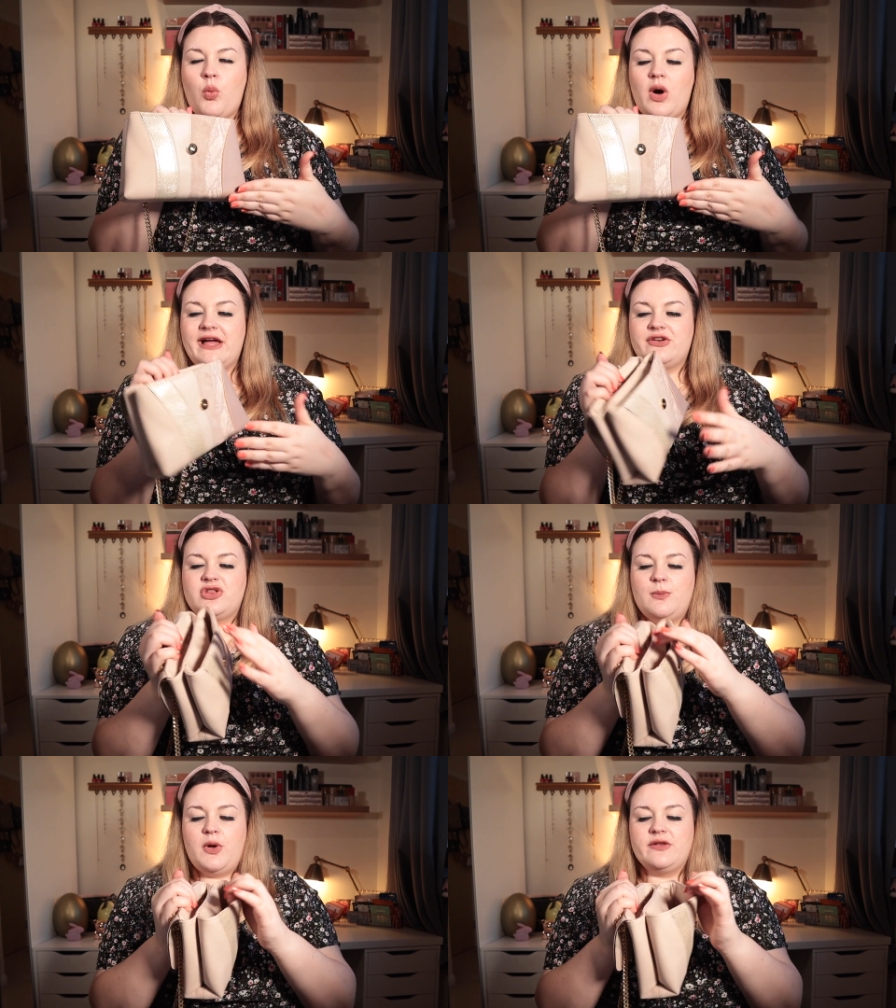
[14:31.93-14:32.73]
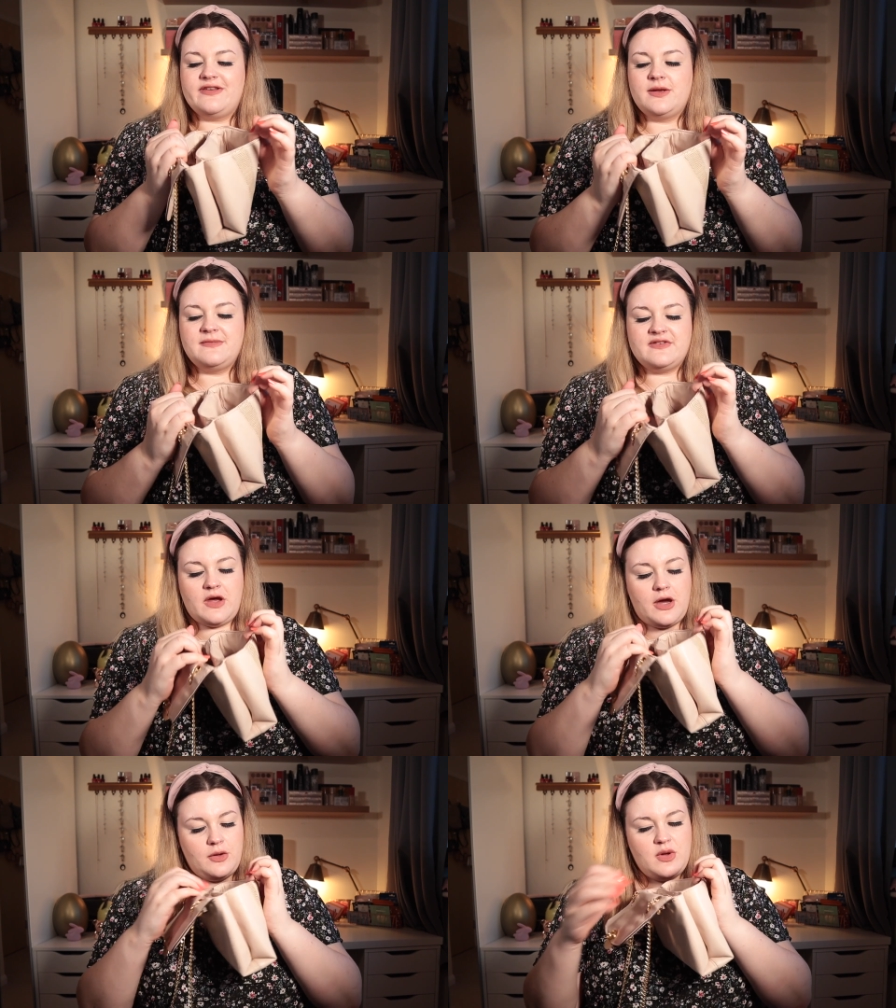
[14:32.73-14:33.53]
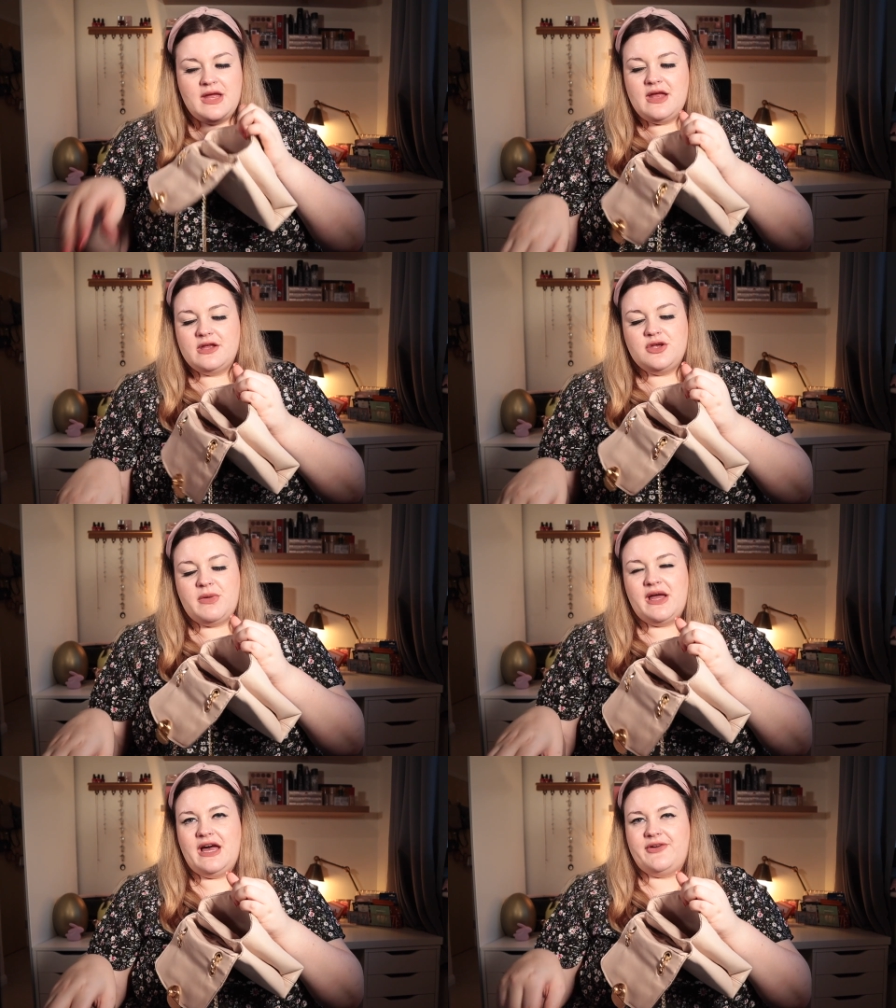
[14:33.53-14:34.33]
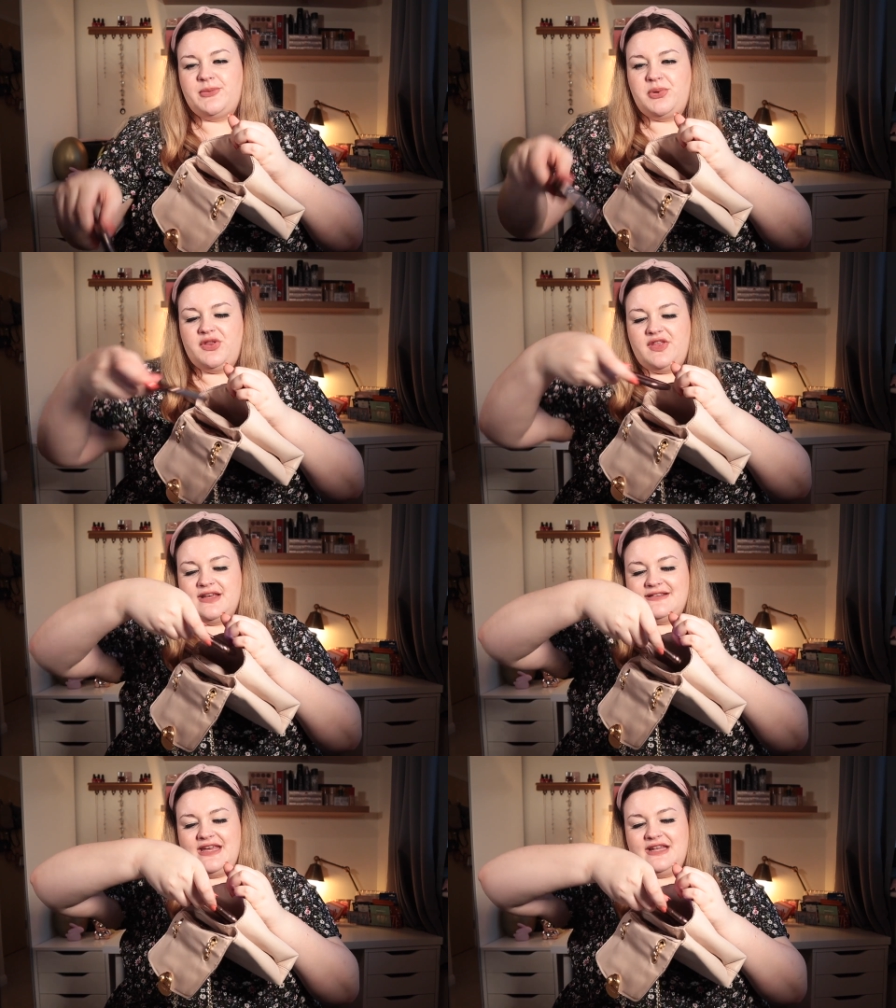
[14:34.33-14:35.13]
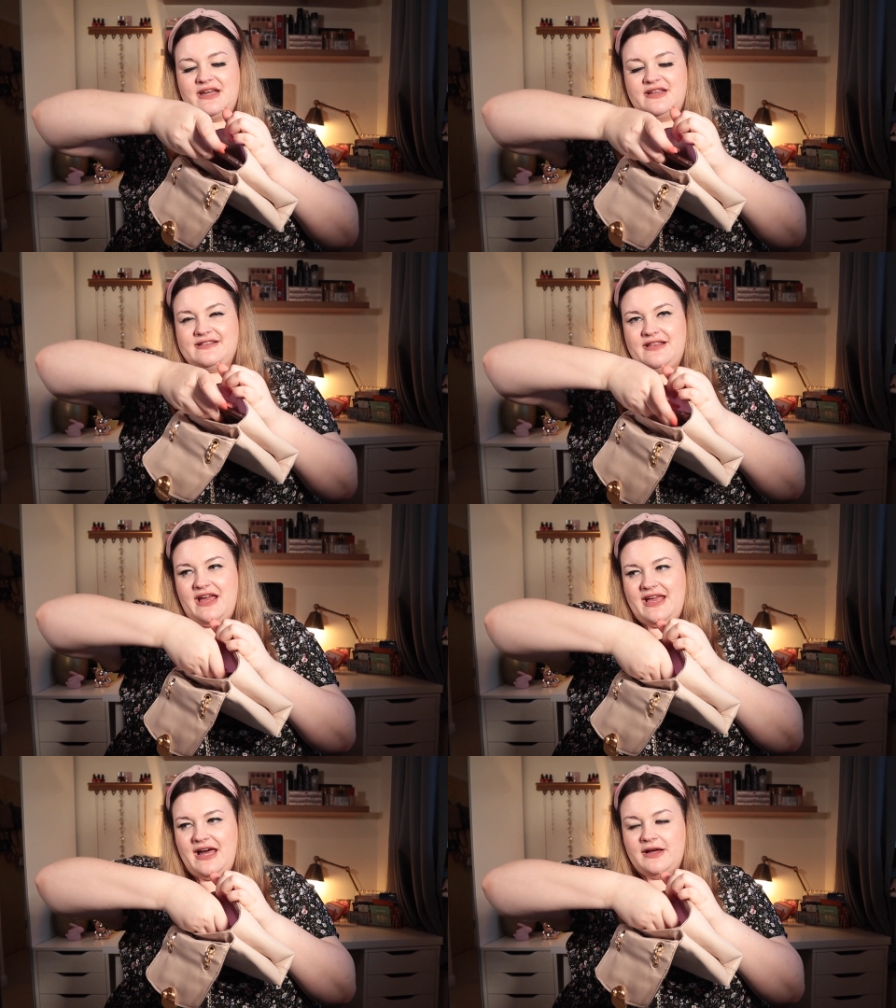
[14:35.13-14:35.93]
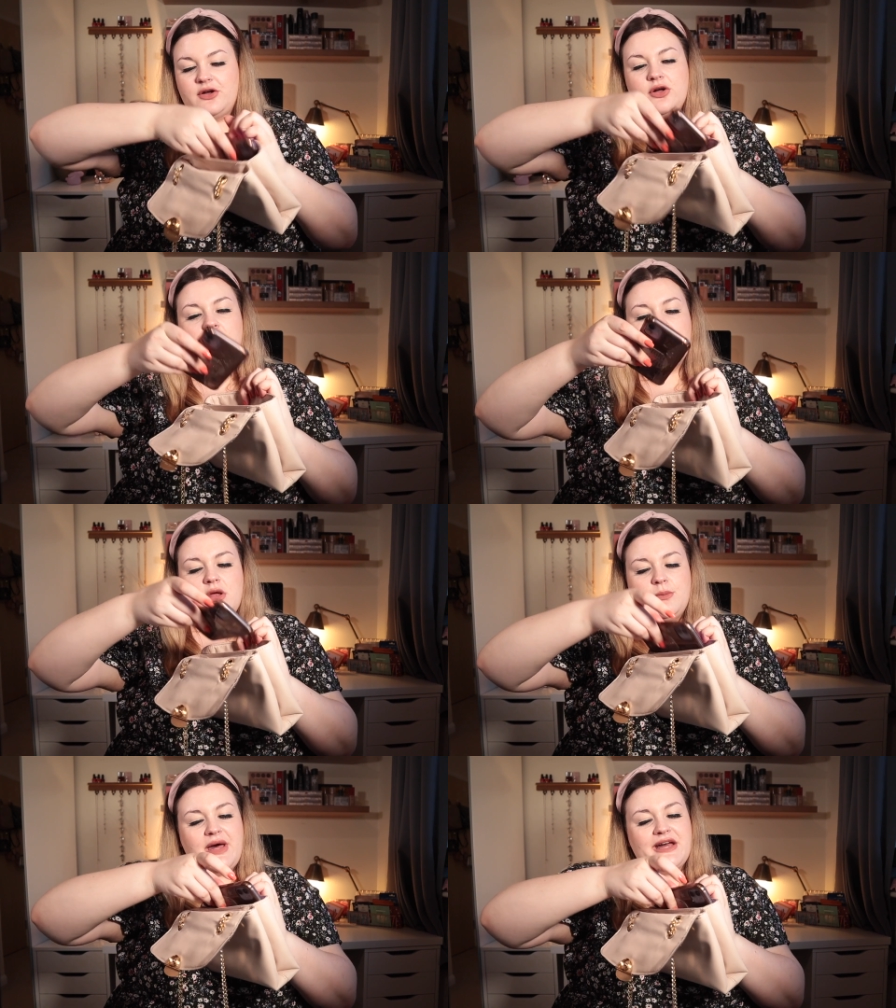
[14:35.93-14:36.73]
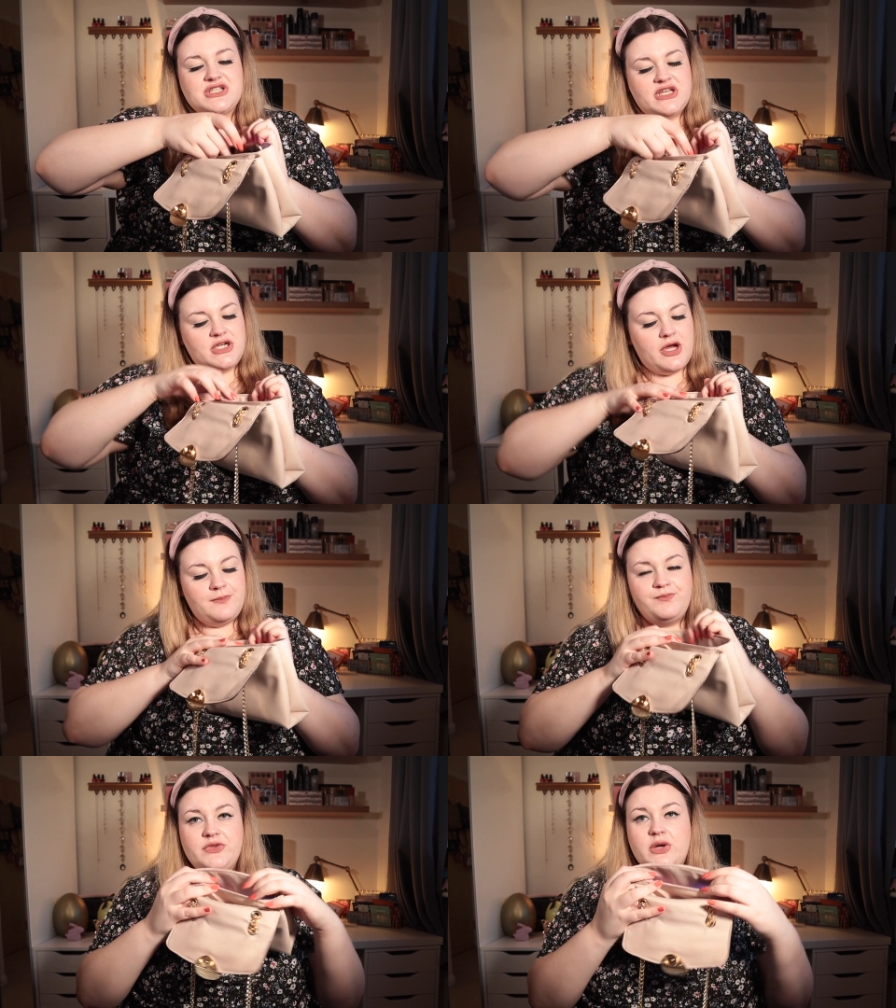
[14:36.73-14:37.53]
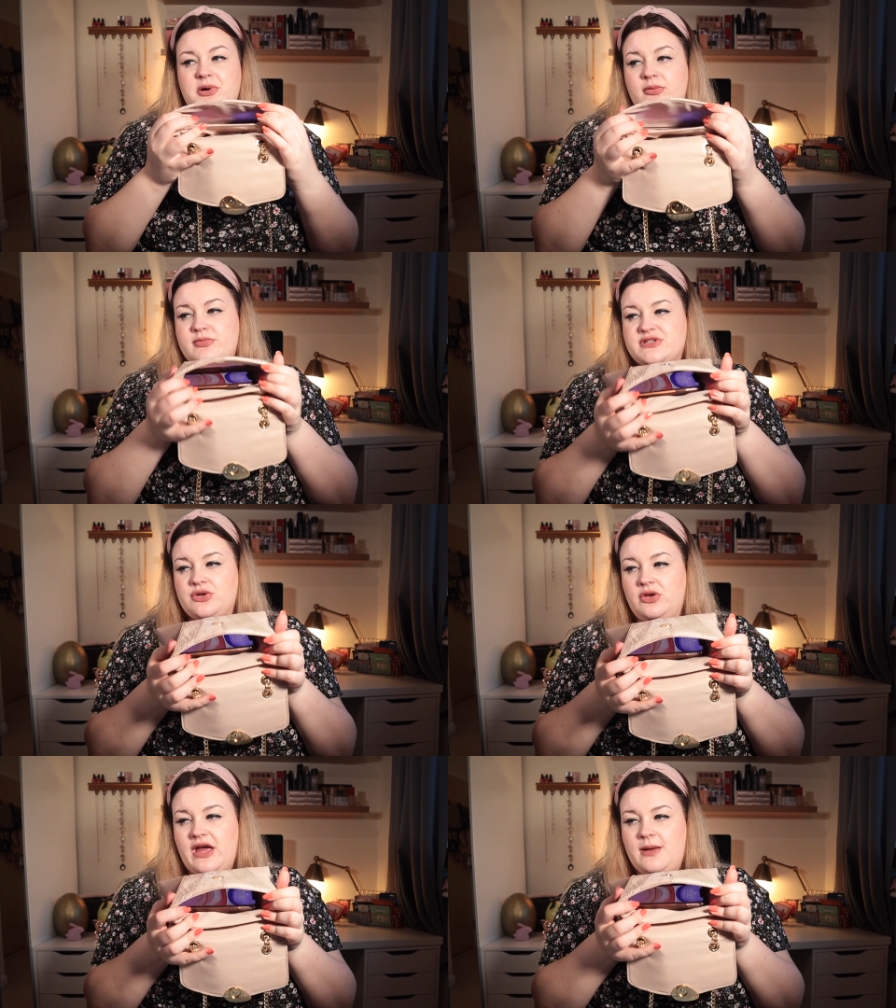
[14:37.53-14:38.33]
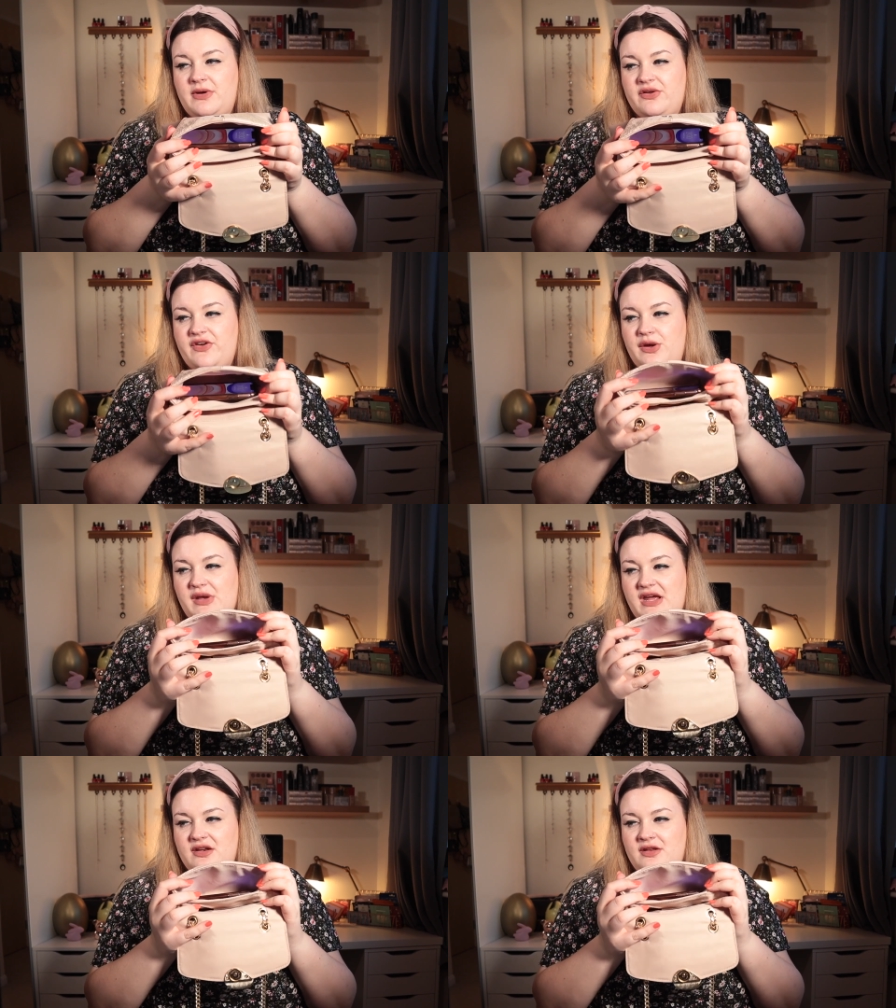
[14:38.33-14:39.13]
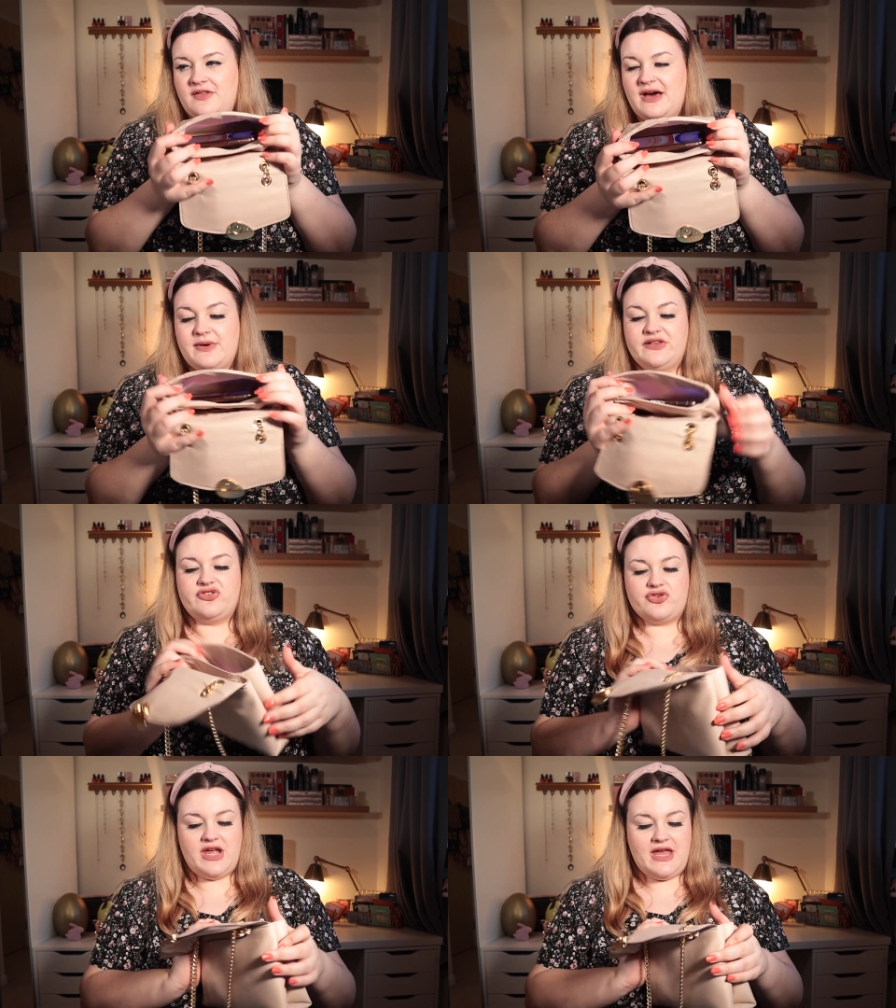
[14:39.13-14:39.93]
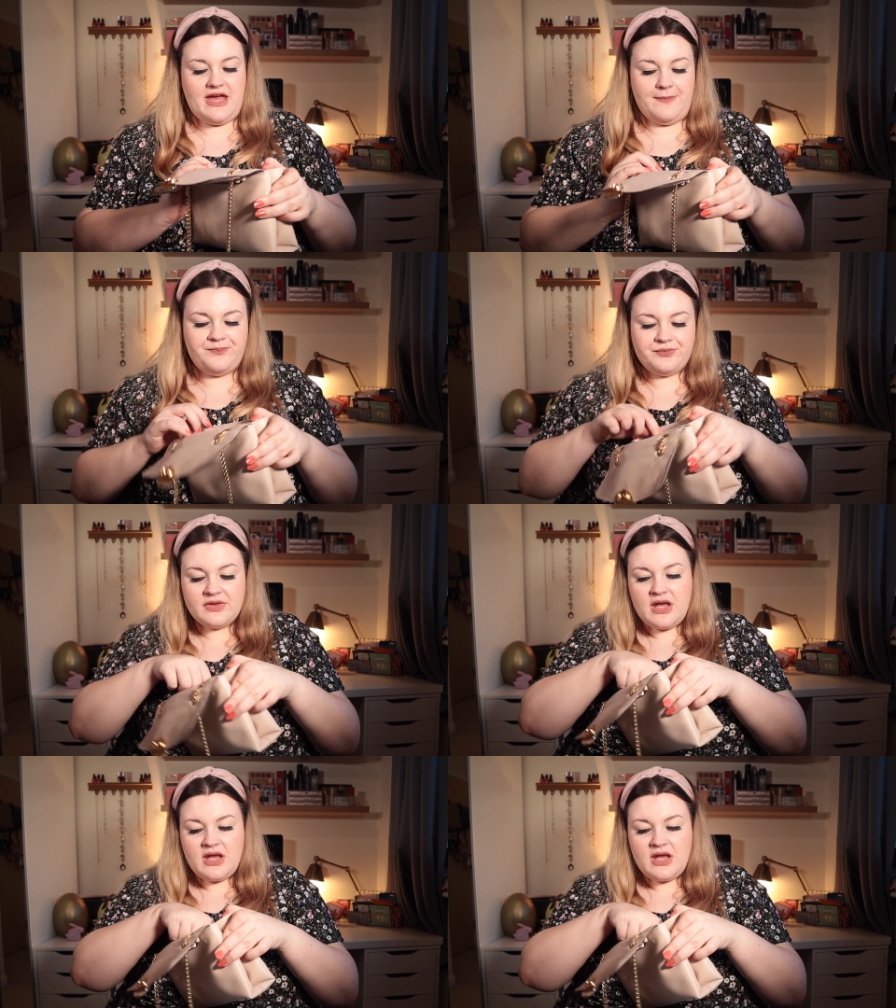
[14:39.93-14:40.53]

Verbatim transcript: wider at the bottom so you might have to put things in at a slight angle but actually no, no problem at all getting my phone in. That went straight in.